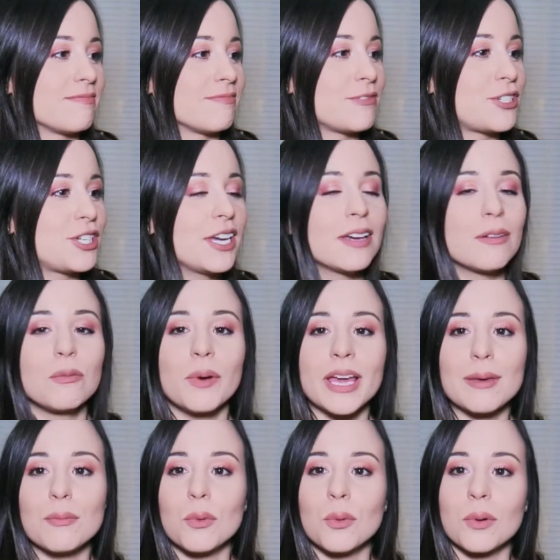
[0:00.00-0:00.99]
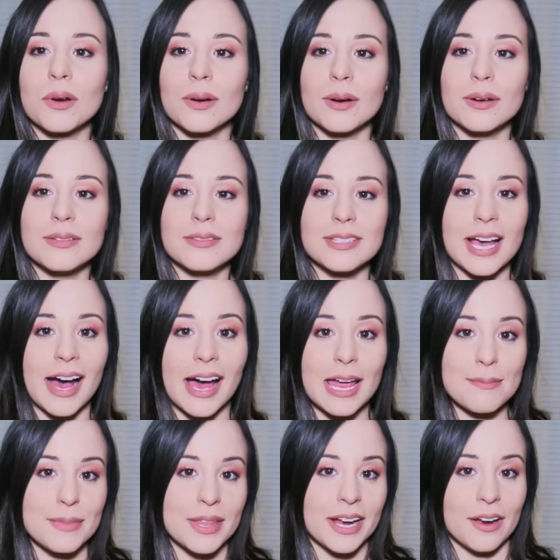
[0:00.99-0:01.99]
She had way more
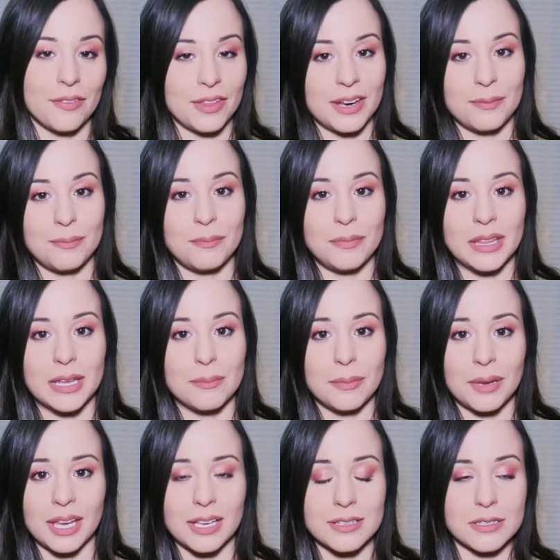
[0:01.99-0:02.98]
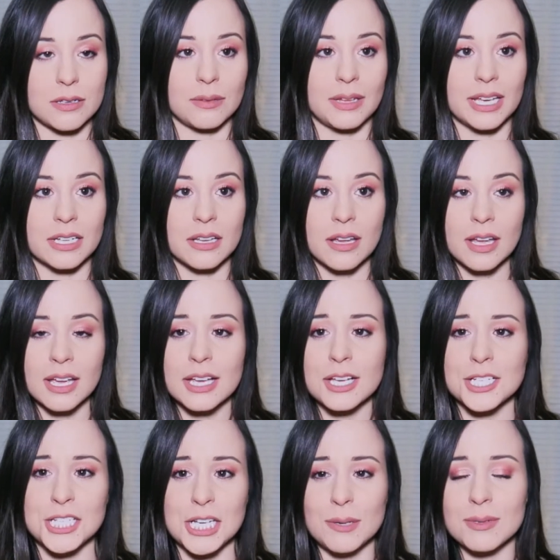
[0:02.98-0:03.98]
time there than me, so like
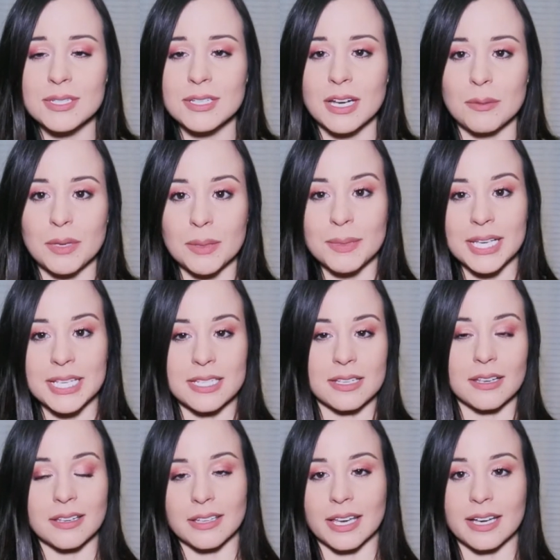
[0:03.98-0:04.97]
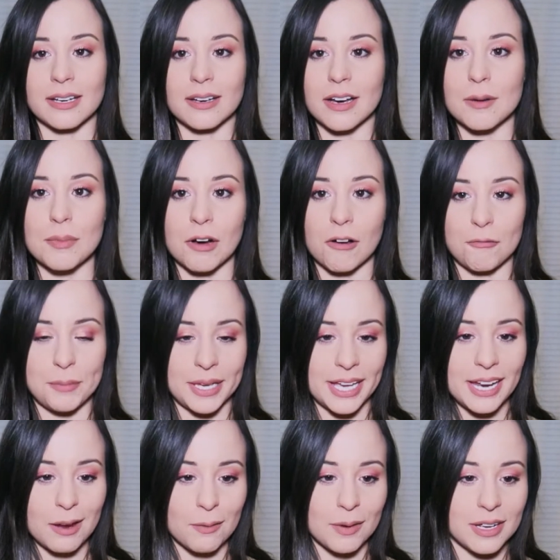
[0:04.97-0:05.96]
she was gonna be basically like above me
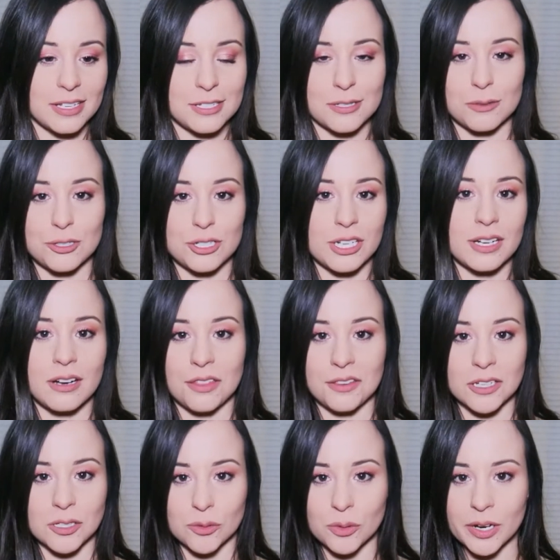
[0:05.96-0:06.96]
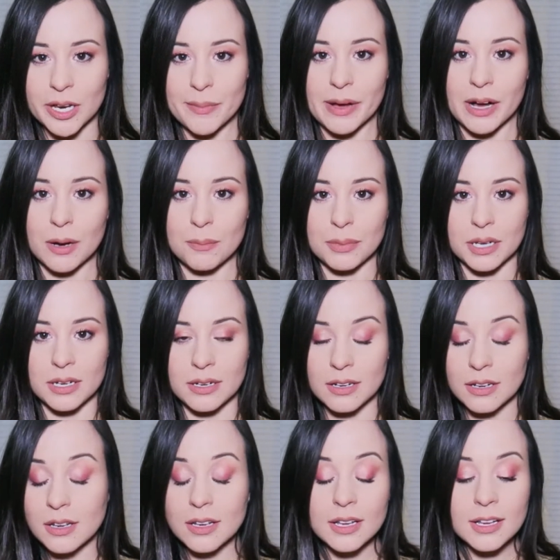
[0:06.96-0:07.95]
anyway, so she had nothing to worry about. But
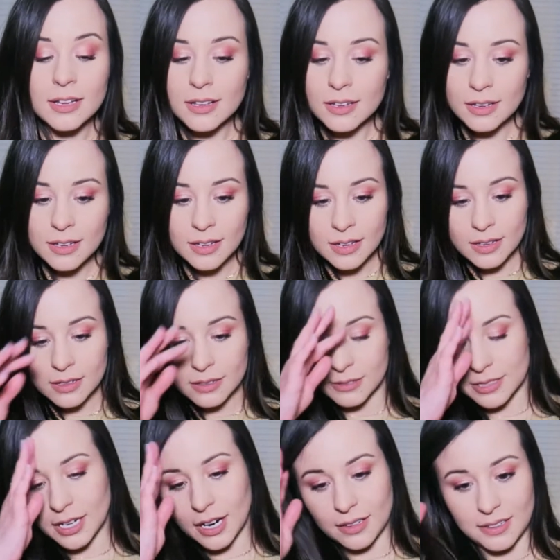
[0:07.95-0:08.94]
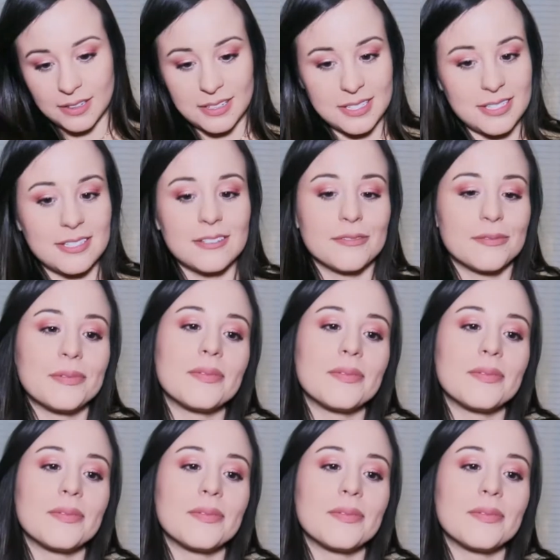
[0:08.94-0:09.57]
regardless,